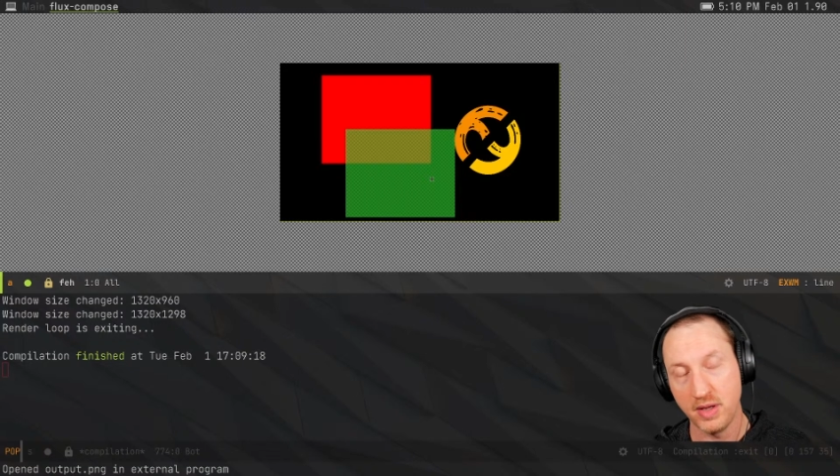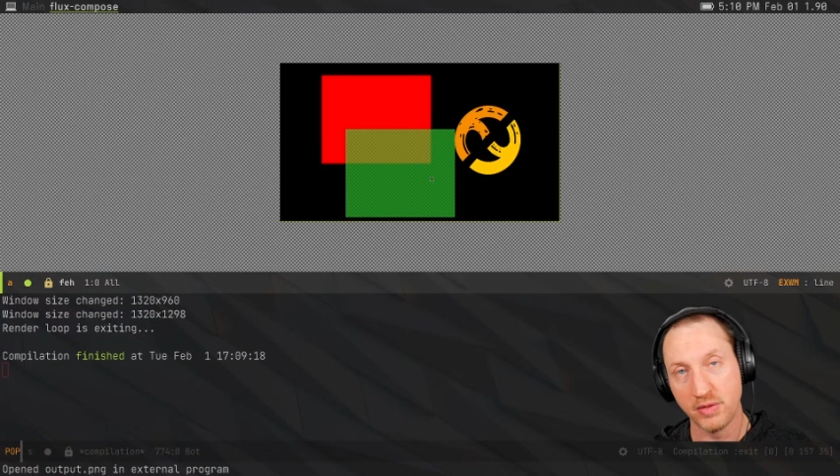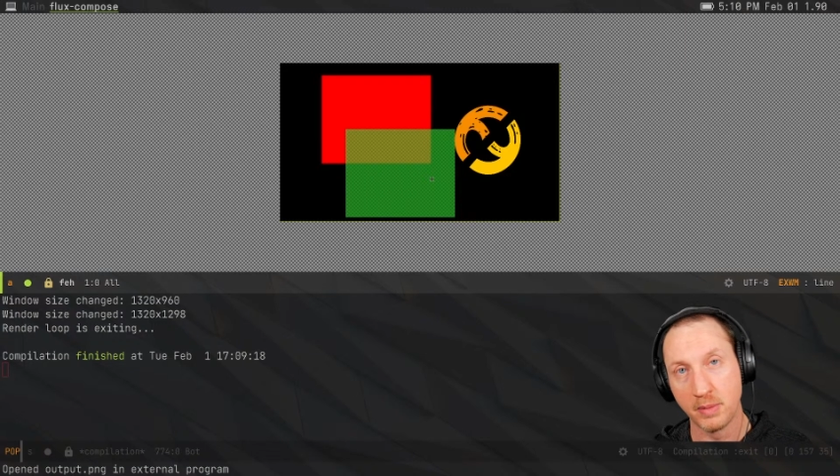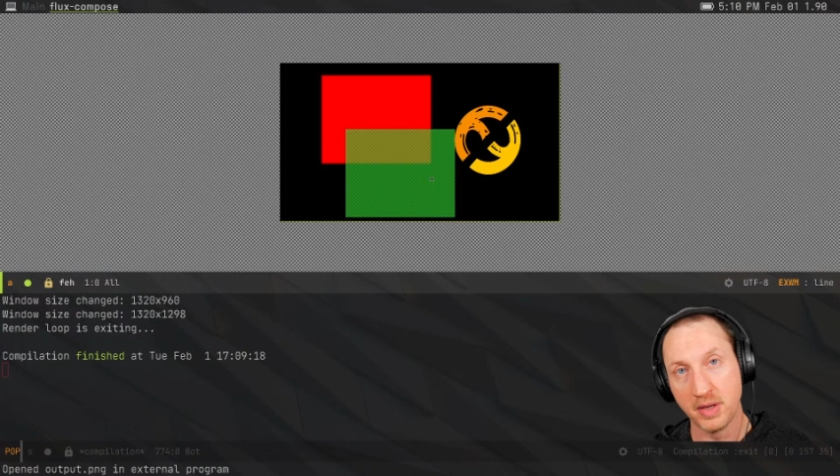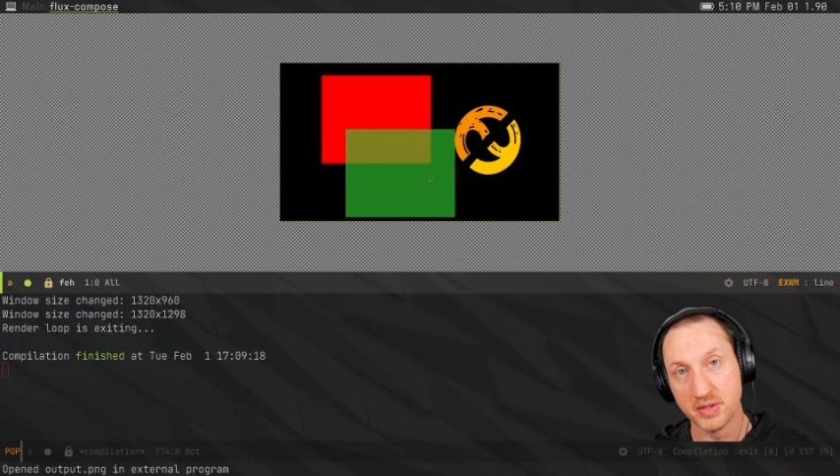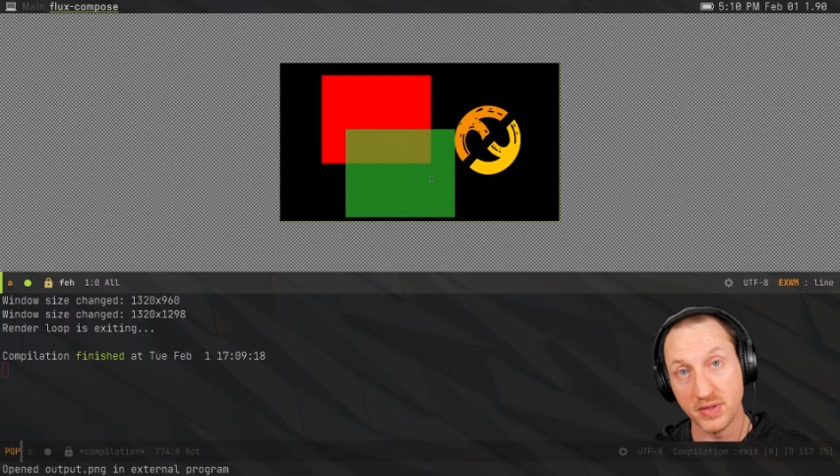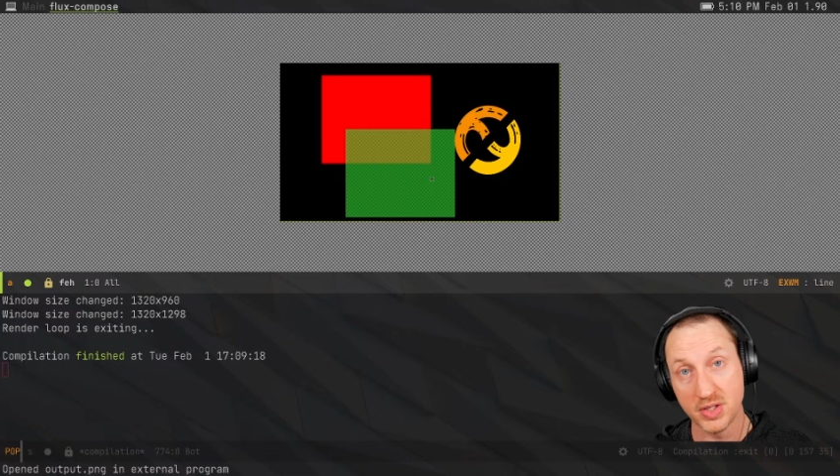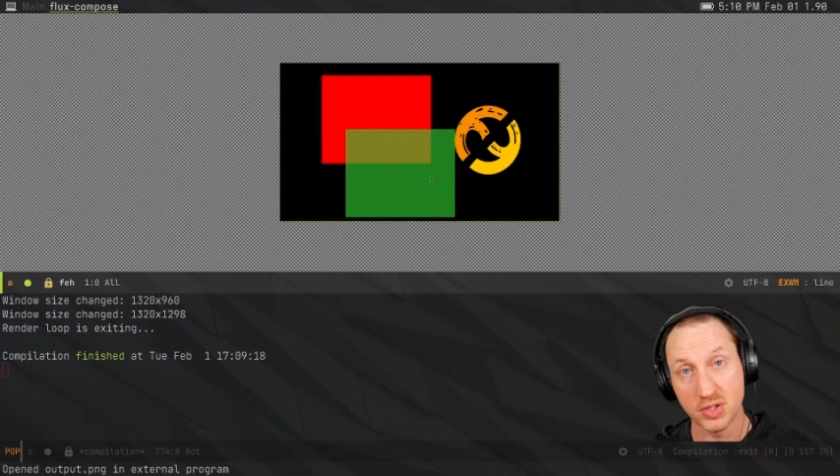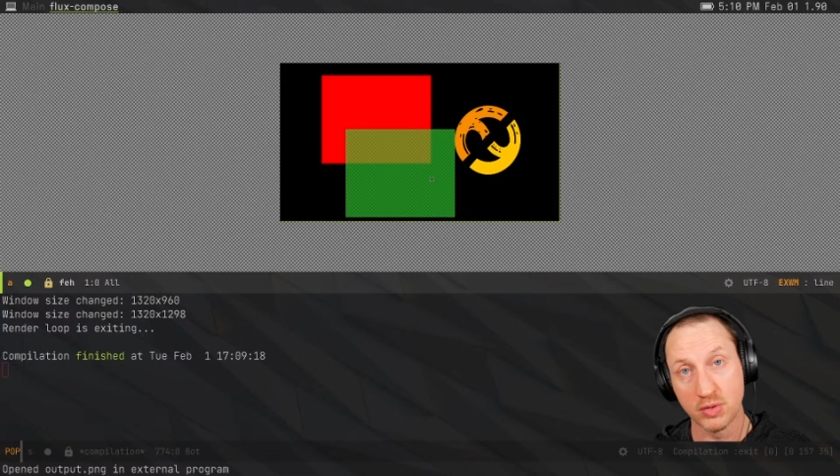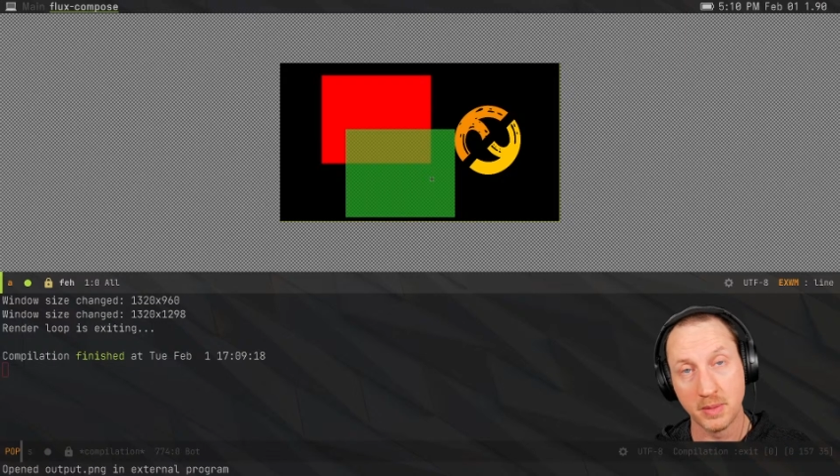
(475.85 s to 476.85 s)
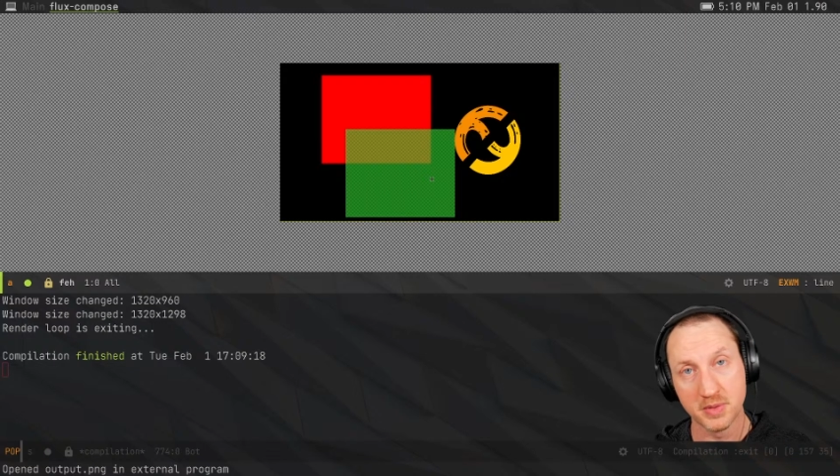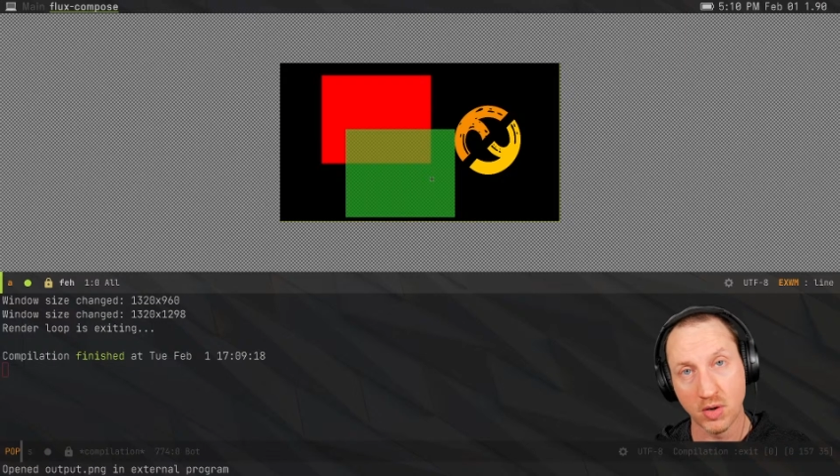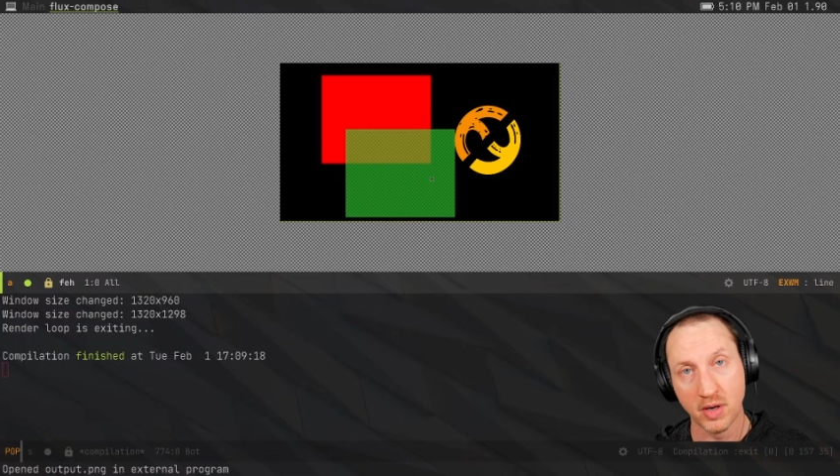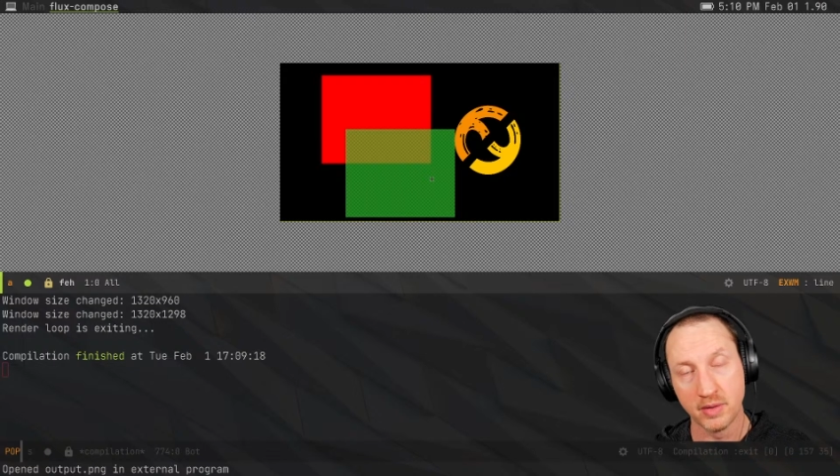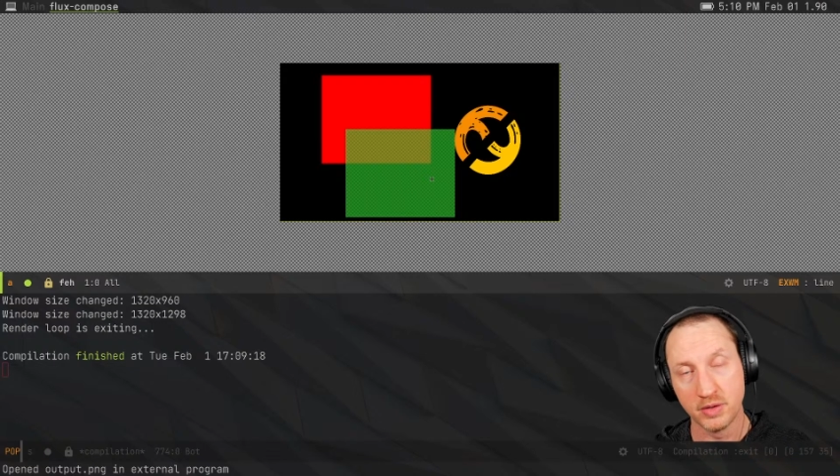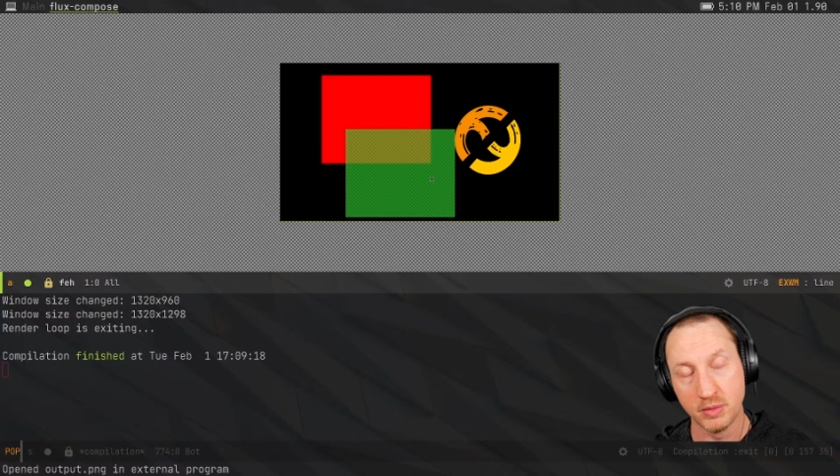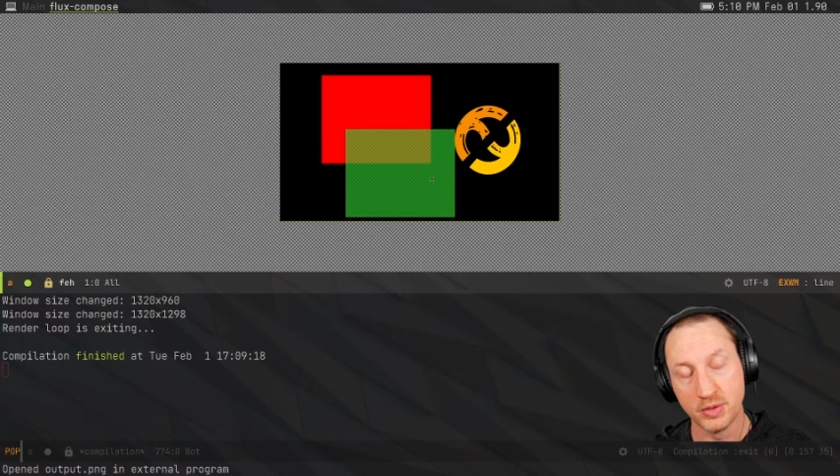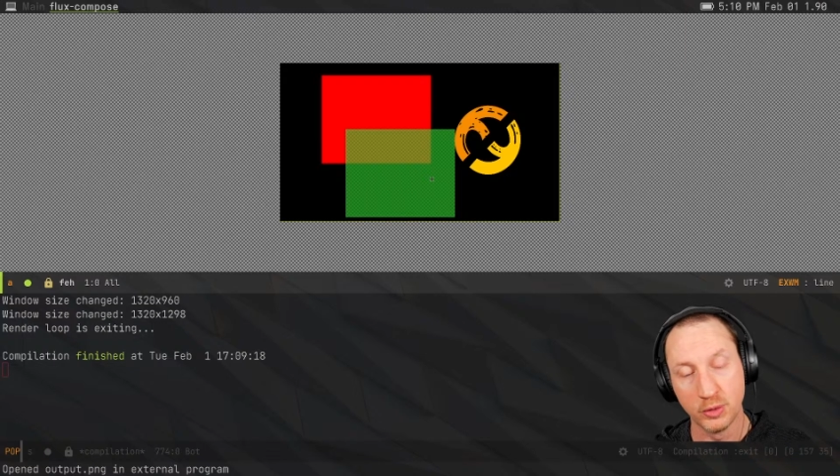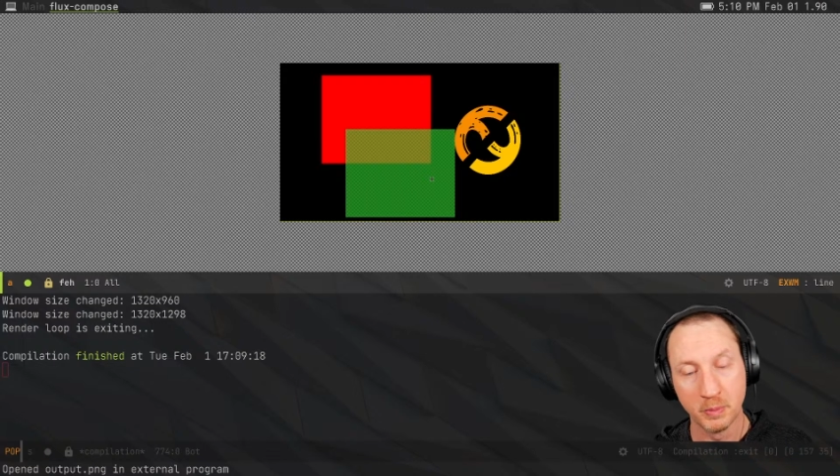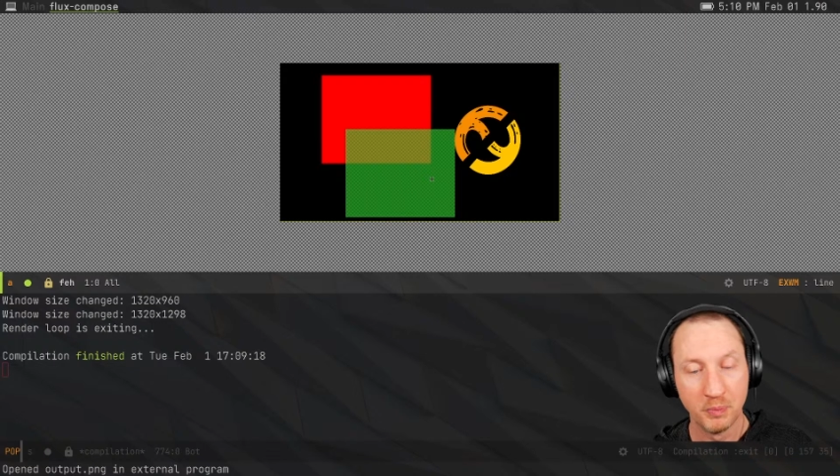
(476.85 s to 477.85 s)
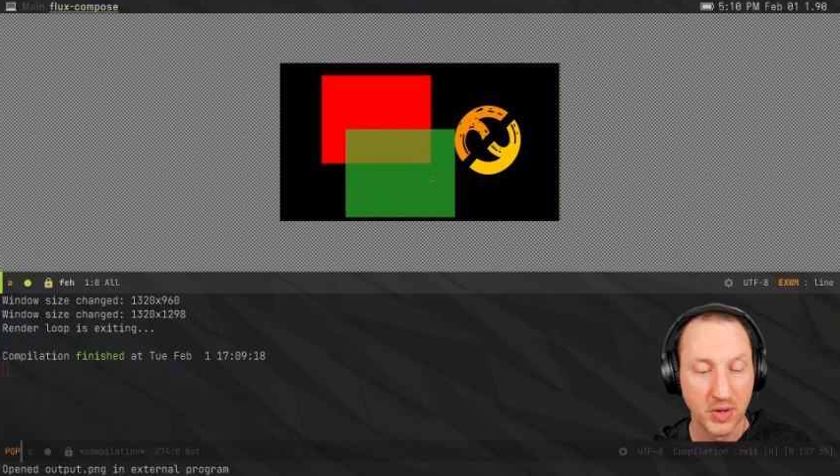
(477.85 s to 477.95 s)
thumbnails of these streams on YouTube.